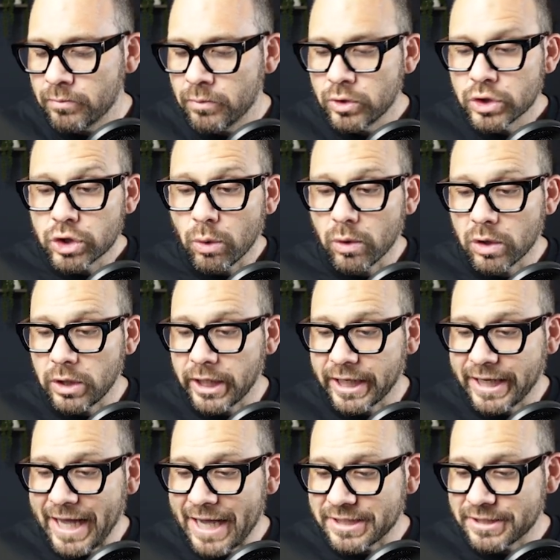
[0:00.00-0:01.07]
So we'll
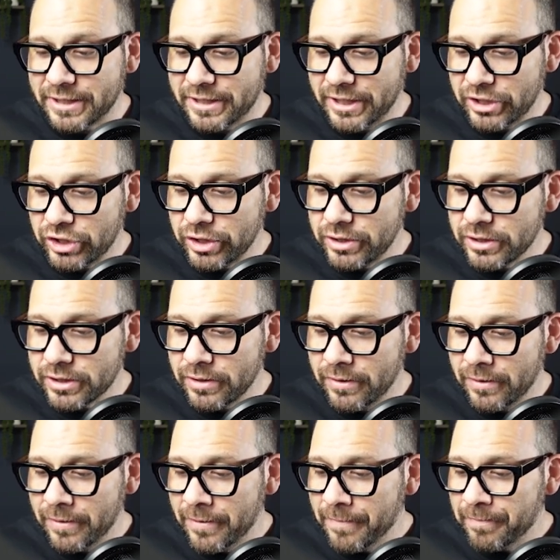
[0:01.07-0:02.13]
click Guest Additions
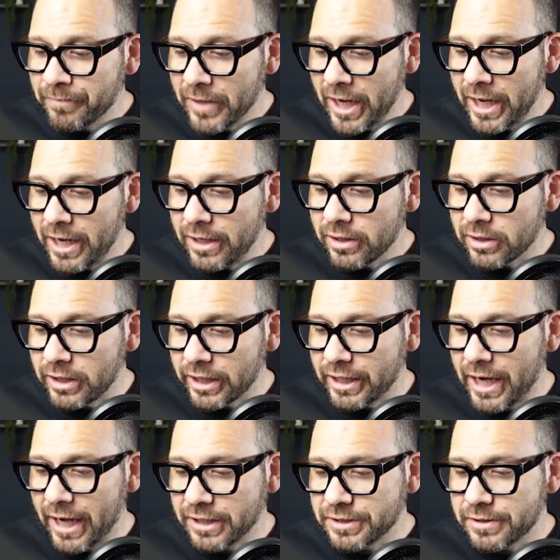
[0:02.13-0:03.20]
and click
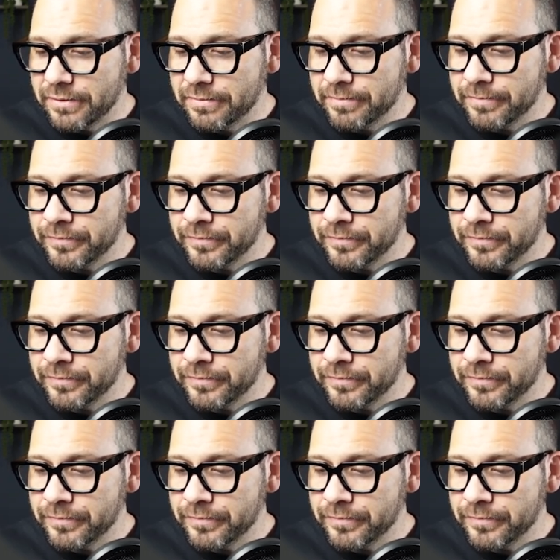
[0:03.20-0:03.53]
Next.